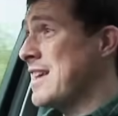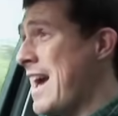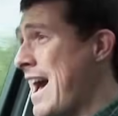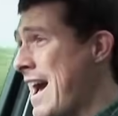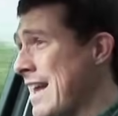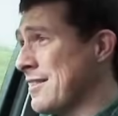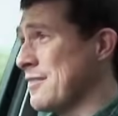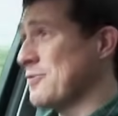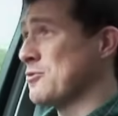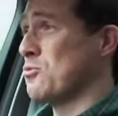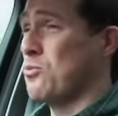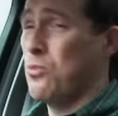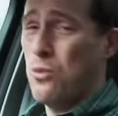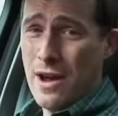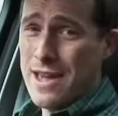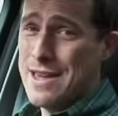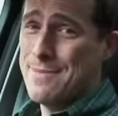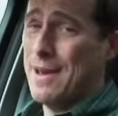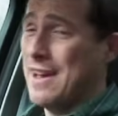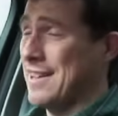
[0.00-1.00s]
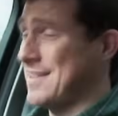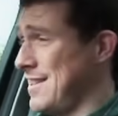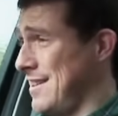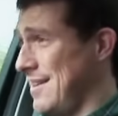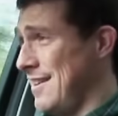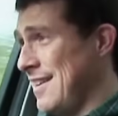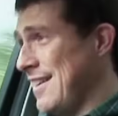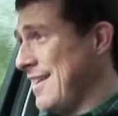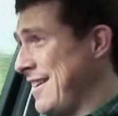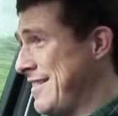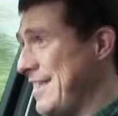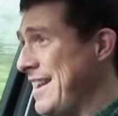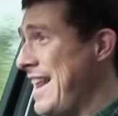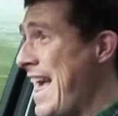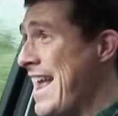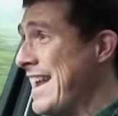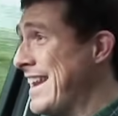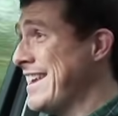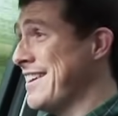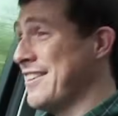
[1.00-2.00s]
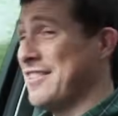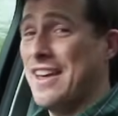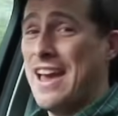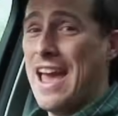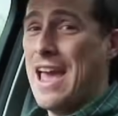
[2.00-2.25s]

it handles way better than any other